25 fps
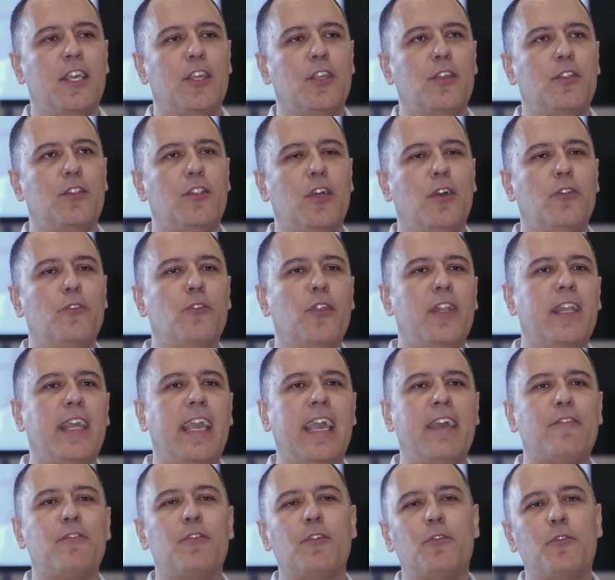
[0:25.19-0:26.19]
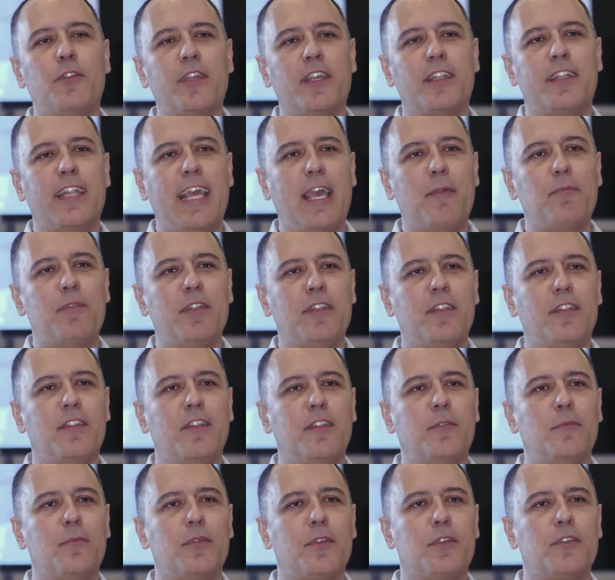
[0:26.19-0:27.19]
You don't really have to readapt
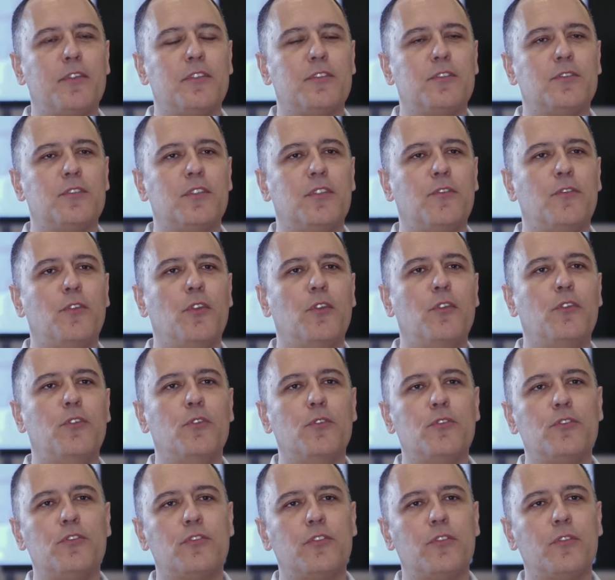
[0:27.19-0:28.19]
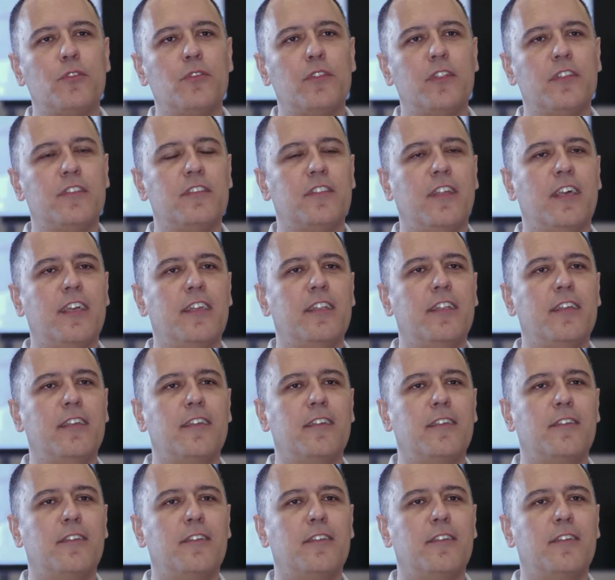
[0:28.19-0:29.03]
anything, because if you're used to designing